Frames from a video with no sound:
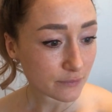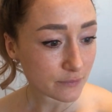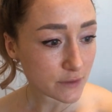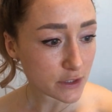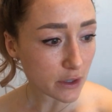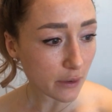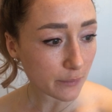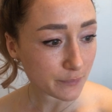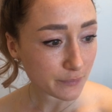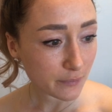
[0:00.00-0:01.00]
So,
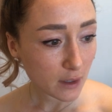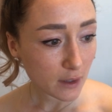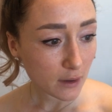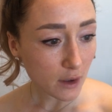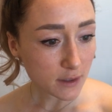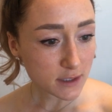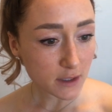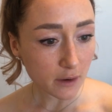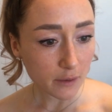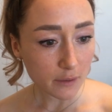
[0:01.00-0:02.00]

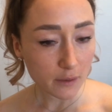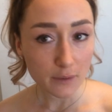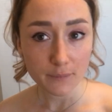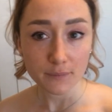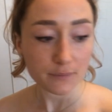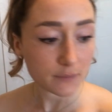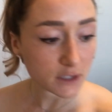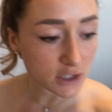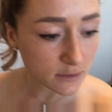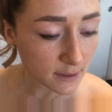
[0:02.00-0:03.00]
also, I
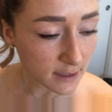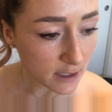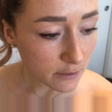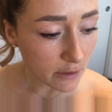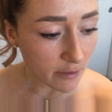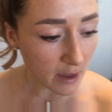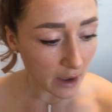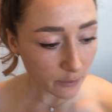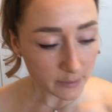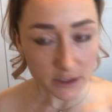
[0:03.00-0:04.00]
just want to let you know that I will
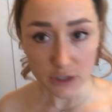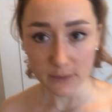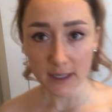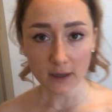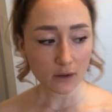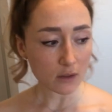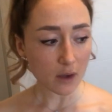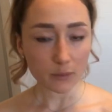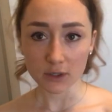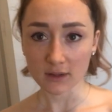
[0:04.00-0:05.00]
be doing a lot
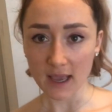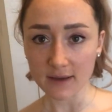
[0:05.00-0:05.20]
more live